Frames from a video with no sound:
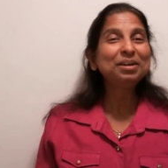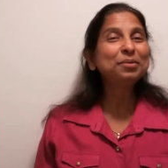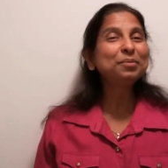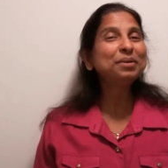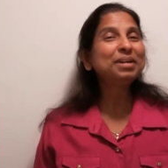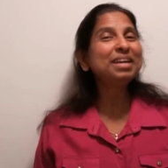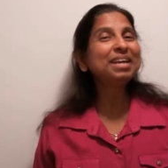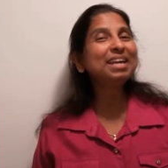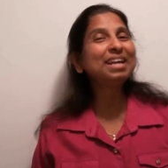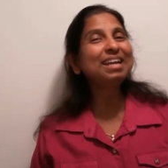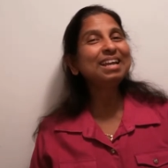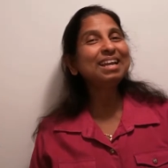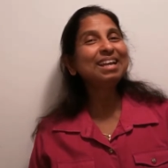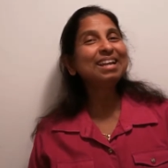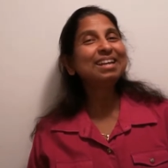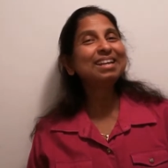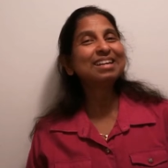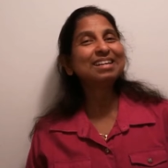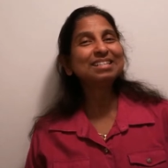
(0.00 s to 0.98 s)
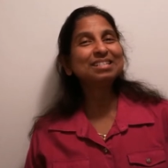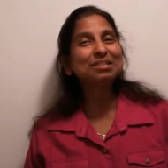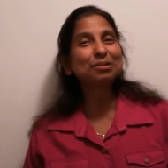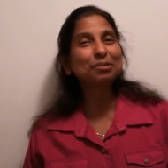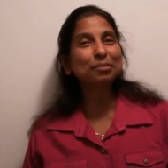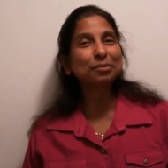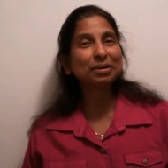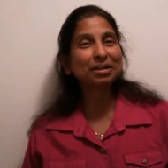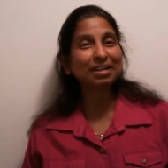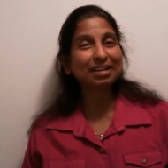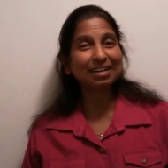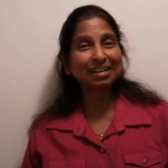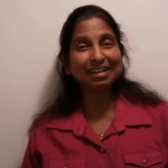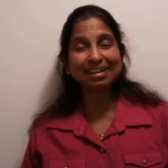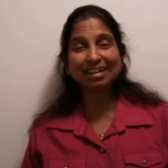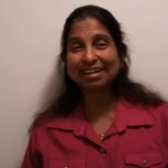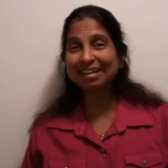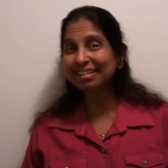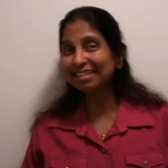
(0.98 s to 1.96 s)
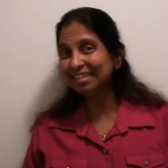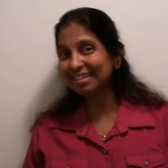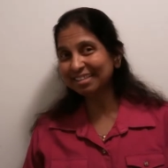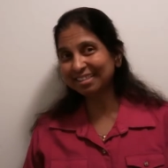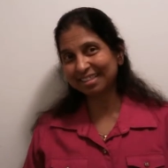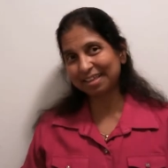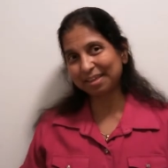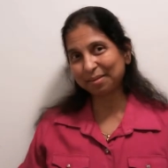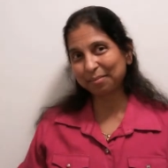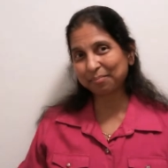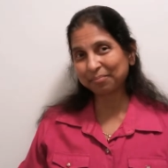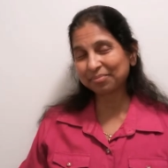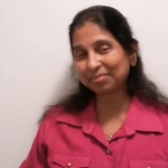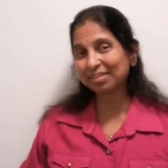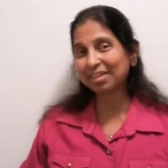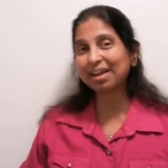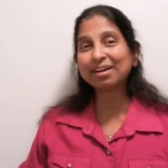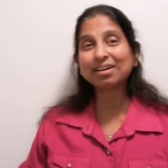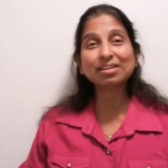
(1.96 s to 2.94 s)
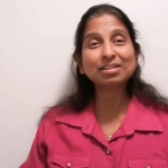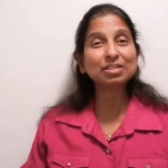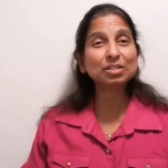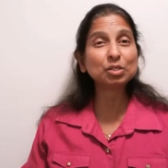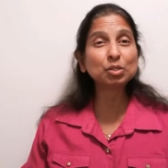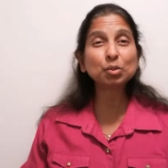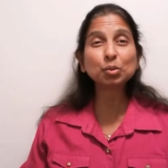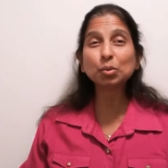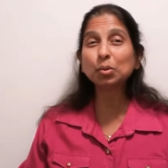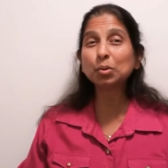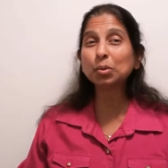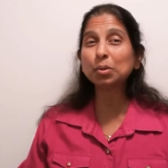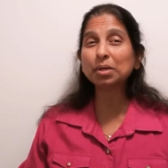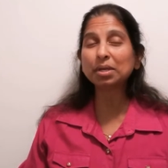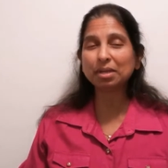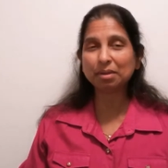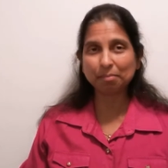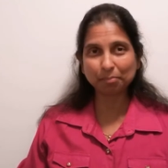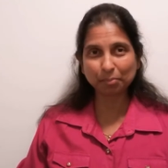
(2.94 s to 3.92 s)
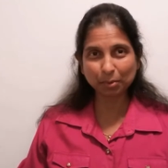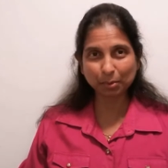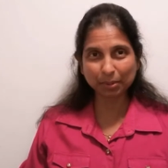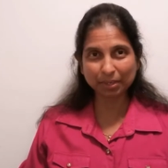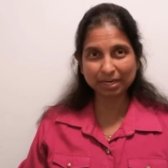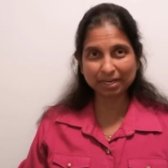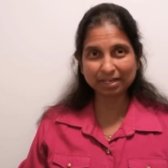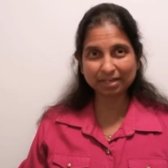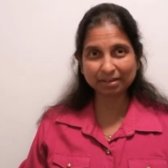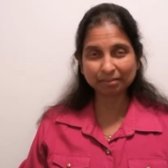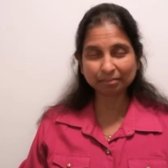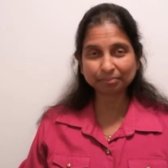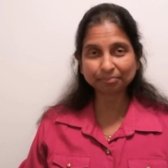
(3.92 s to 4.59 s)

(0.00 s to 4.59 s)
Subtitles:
Today, let's talk another thing that is so important.